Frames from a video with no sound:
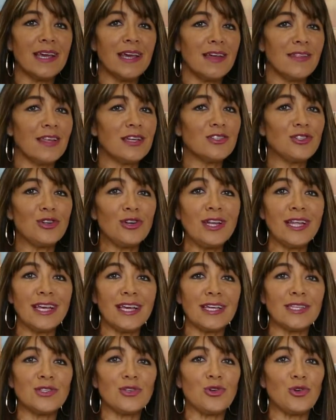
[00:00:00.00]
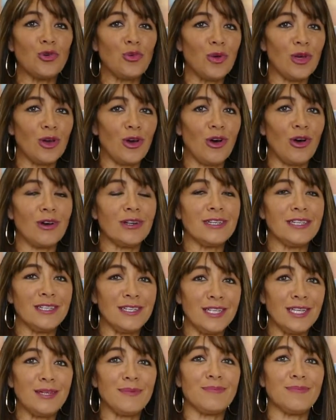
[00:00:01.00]
That truly is who we are
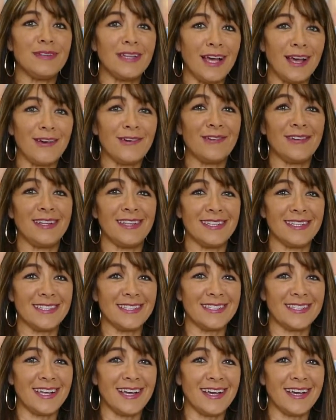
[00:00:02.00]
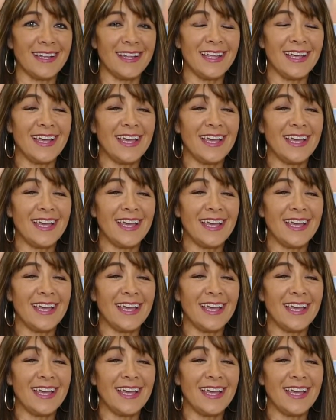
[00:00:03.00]
deep down inside.